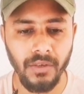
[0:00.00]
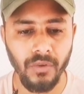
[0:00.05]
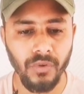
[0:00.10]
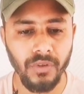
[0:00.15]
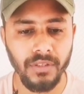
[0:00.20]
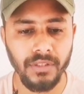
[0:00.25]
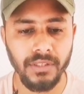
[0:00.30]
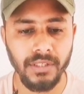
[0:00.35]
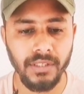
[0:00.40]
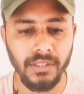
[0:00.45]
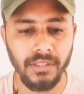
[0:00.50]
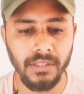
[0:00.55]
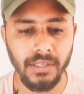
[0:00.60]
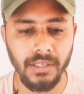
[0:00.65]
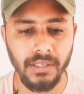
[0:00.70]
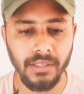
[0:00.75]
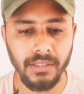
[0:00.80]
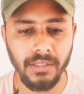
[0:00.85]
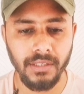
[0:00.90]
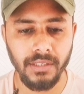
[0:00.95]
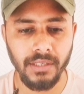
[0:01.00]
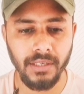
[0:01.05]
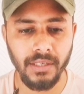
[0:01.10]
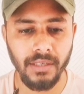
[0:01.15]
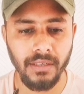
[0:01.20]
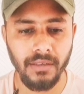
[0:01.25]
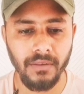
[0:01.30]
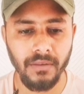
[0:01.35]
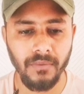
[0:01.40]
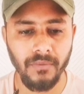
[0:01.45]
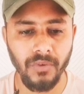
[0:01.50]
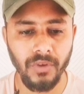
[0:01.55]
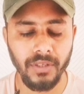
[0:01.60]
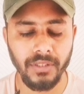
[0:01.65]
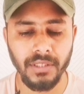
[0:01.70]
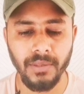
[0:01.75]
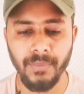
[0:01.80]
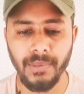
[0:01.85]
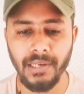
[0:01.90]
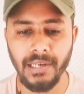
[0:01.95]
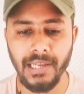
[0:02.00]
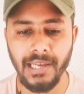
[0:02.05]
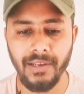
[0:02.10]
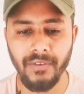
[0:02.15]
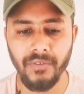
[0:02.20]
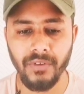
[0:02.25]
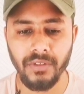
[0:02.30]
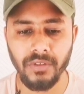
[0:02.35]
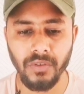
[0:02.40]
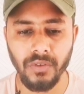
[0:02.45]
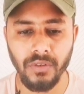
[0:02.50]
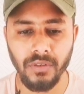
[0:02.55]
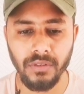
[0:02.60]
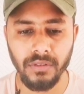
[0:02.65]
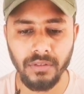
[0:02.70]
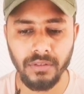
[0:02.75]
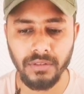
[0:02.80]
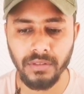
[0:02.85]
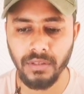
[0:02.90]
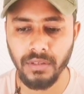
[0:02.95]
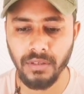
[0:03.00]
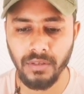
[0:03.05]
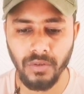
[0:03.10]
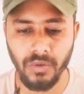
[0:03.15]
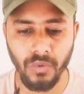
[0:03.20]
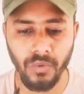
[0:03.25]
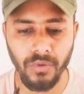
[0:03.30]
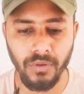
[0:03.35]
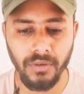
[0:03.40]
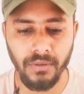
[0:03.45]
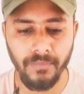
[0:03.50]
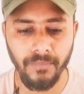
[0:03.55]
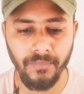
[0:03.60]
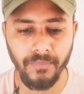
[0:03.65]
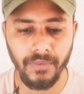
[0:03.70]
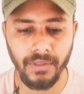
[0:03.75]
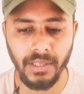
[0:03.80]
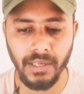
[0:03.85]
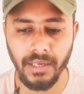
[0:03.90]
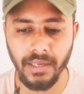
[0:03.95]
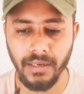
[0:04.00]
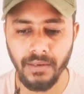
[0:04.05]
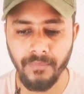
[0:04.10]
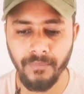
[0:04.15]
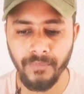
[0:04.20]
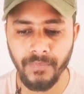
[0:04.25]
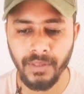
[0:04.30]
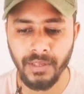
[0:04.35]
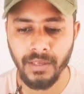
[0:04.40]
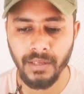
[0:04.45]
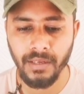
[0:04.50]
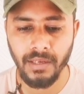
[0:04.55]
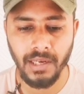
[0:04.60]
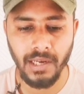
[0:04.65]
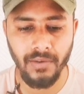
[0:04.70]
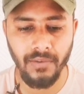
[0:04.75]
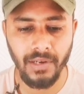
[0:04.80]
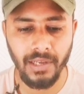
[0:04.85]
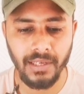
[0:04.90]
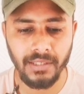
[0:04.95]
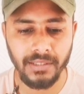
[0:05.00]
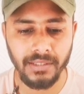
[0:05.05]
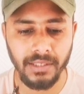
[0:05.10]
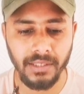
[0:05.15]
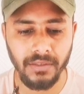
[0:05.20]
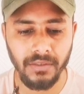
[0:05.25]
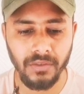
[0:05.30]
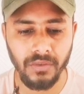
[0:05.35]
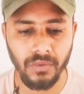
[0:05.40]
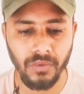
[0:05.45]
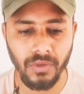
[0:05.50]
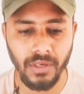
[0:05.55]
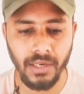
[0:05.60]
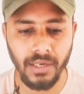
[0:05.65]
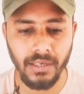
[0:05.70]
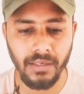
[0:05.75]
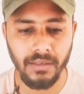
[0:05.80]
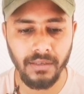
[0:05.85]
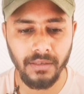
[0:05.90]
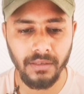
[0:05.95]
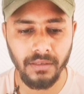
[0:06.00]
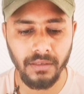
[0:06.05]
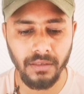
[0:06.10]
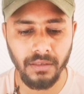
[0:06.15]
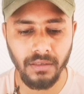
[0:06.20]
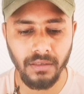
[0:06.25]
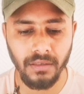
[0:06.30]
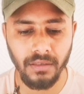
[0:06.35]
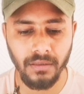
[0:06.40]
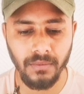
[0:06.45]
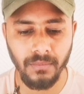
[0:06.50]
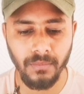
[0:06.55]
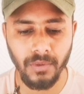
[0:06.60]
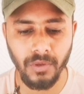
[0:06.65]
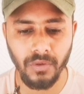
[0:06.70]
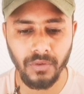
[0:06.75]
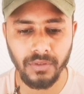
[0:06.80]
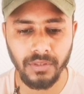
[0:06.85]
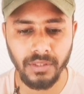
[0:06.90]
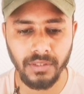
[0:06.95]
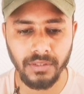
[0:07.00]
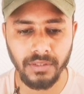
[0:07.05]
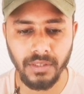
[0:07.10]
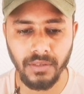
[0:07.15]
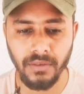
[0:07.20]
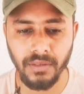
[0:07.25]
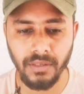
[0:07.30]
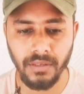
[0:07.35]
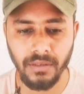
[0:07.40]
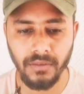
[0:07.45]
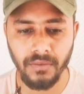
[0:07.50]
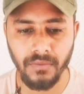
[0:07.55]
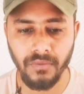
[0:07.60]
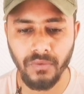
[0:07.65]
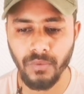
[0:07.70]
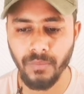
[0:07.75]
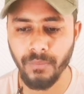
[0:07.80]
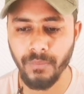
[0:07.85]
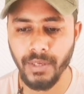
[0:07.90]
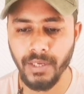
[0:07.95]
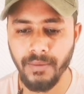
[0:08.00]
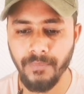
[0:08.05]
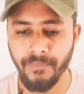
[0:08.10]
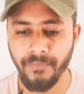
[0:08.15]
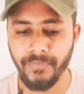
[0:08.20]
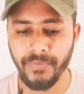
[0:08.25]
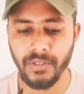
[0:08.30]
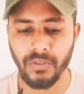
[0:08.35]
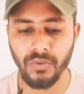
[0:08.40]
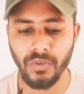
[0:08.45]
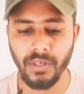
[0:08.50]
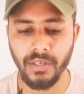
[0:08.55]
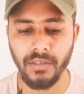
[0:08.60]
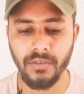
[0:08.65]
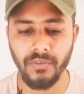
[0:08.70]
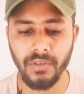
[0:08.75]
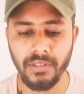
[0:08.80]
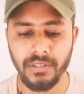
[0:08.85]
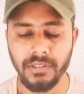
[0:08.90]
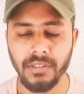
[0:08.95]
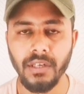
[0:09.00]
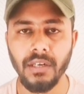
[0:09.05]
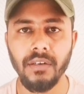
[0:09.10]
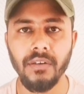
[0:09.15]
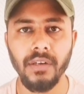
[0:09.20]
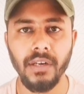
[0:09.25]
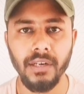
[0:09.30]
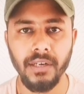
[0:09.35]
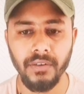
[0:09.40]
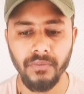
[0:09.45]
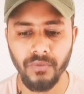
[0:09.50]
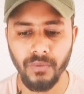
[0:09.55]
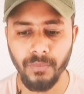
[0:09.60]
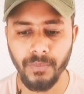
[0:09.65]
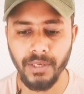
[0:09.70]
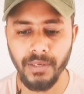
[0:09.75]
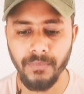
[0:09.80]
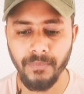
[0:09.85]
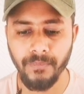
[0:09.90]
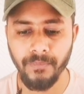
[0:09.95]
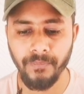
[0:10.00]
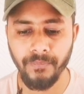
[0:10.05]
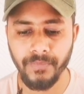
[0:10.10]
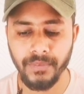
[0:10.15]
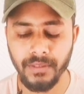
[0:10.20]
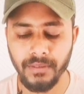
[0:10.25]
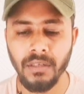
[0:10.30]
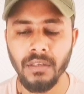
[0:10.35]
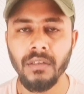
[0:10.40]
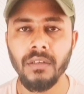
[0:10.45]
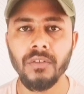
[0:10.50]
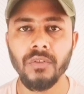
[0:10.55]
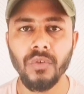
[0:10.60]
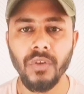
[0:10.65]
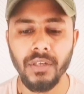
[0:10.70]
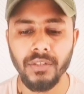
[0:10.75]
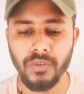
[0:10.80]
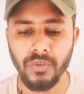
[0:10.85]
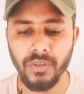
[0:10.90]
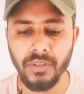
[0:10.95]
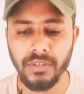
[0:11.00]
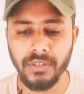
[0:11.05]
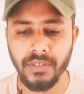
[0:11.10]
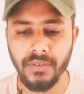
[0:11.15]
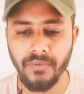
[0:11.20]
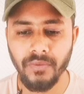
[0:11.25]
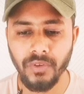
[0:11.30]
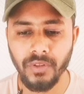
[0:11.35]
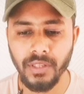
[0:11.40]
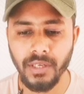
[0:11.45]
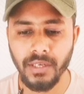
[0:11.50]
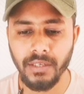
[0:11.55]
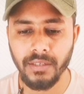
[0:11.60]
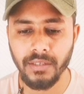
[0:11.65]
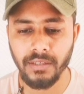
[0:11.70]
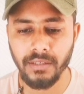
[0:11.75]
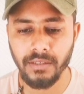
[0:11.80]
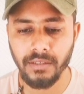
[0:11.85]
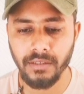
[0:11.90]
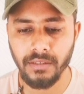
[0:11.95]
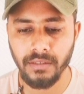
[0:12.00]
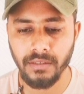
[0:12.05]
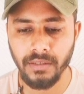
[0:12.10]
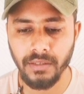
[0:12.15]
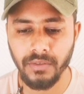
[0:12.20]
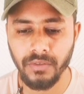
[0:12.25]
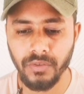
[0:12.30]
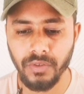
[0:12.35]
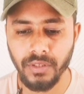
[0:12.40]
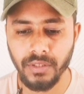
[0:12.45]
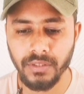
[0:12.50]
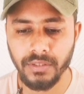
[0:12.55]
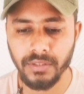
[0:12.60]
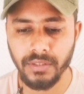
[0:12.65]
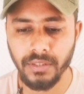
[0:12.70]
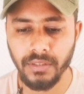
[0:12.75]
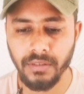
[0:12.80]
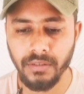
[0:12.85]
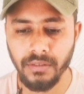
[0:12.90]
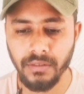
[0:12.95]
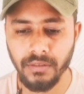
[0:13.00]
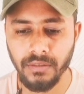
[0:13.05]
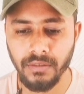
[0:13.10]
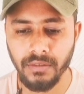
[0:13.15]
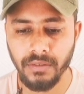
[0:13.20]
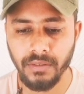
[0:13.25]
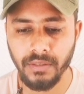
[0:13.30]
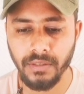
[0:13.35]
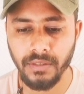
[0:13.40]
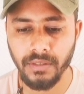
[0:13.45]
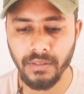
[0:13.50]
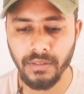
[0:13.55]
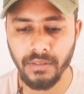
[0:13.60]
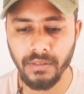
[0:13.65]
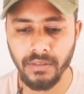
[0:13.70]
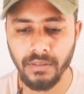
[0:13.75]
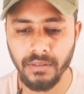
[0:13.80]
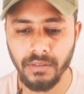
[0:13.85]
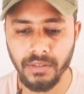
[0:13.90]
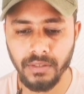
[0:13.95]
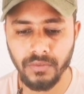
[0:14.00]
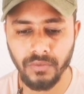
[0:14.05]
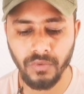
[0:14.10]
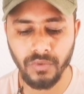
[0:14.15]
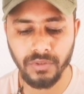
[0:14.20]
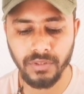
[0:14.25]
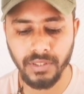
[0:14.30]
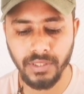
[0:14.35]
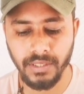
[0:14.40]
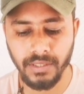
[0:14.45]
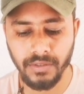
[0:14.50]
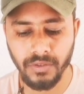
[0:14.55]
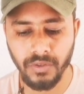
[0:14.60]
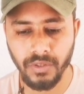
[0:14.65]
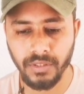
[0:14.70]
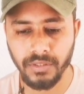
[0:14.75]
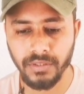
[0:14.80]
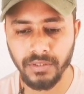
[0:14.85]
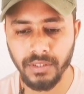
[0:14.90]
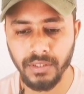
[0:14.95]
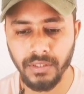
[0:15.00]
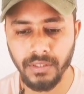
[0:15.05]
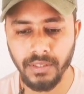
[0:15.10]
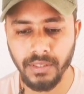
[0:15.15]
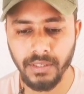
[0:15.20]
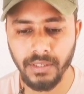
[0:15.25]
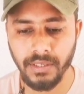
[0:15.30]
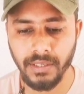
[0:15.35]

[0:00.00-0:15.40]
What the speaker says: and you can change anything here, for example language or a tone. Then I will ask it to write a block section for me, so it will start writing for me. So as you can see, for that introduction, this was the introduction.